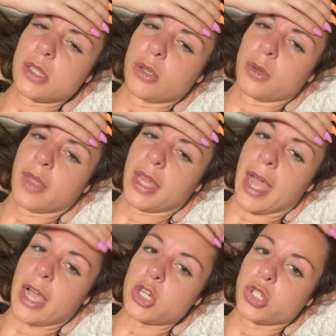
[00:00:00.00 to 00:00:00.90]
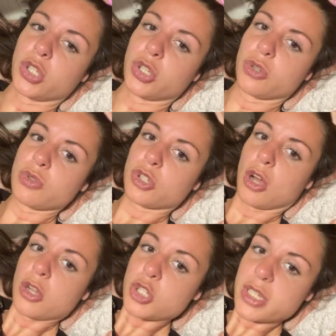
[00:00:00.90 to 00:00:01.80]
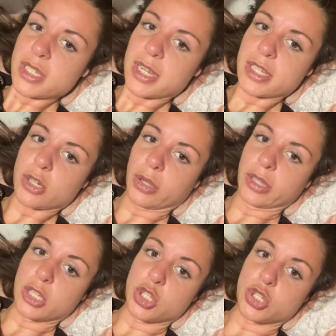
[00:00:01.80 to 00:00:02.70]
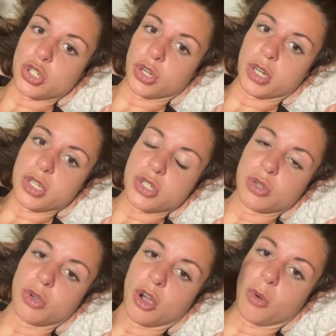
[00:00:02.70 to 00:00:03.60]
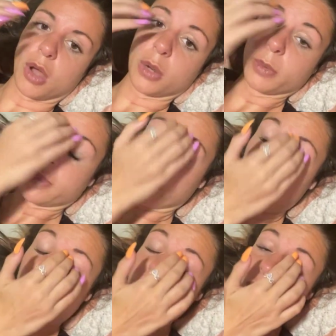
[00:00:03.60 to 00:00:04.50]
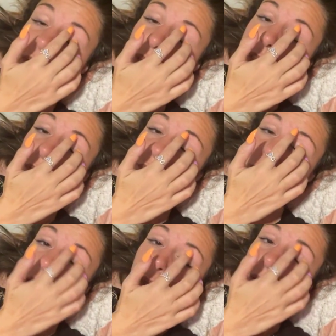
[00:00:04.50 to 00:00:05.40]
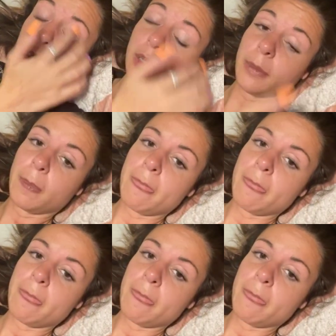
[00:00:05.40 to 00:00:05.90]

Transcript: you could like actually use consciousness or like these journeys you go on with like altered states of reality.